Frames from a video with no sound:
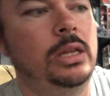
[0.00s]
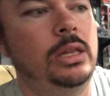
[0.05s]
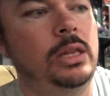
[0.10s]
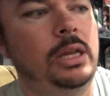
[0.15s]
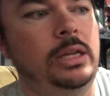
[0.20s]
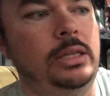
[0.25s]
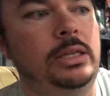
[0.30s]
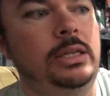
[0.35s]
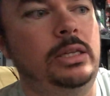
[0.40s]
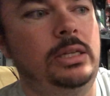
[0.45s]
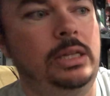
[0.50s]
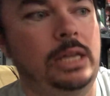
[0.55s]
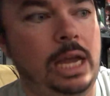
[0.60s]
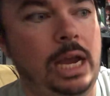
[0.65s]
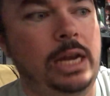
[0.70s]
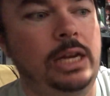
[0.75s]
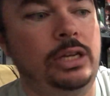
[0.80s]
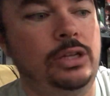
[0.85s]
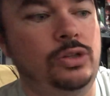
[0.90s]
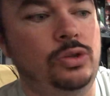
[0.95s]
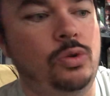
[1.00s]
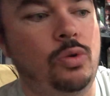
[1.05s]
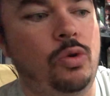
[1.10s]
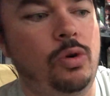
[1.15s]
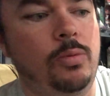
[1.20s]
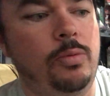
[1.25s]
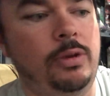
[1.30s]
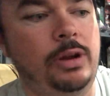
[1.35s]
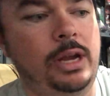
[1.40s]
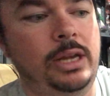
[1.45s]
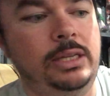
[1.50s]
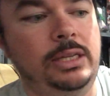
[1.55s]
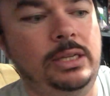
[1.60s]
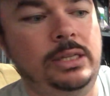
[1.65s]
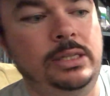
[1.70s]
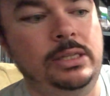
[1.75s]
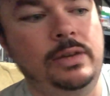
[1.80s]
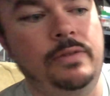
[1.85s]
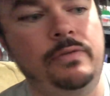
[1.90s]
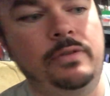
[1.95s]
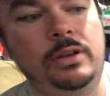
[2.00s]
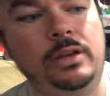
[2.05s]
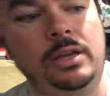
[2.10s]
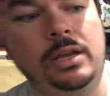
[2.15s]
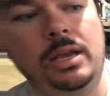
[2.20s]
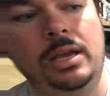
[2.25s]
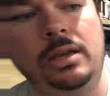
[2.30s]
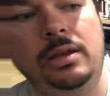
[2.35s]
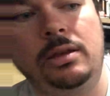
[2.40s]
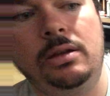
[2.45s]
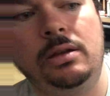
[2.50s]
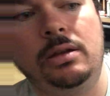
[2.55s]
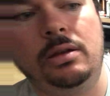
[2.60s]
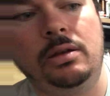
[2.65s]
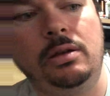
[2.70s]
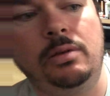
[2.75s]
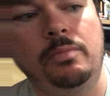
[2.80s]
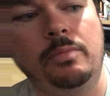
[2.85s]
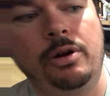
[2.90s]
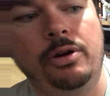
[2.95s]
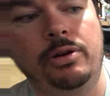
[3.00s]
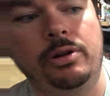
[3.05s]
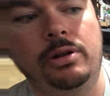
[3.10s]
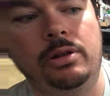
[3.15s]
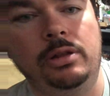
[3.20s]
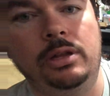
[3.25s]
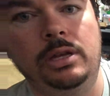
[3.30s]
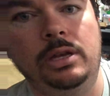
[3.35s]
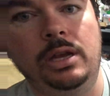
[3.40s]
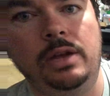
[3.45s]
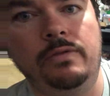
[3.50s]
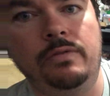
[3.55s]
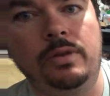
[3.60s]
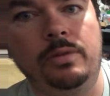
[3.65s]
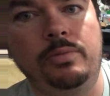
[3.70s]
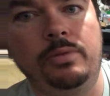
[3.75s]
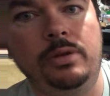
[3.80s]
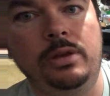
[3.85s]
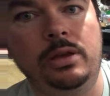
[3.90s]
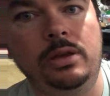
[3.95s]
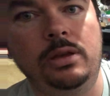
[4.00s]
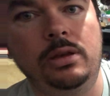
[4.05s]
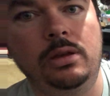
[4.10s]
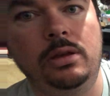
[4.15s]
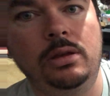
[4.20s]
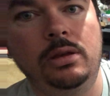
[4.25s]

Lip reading: 1990 score, but 1978 American League MVP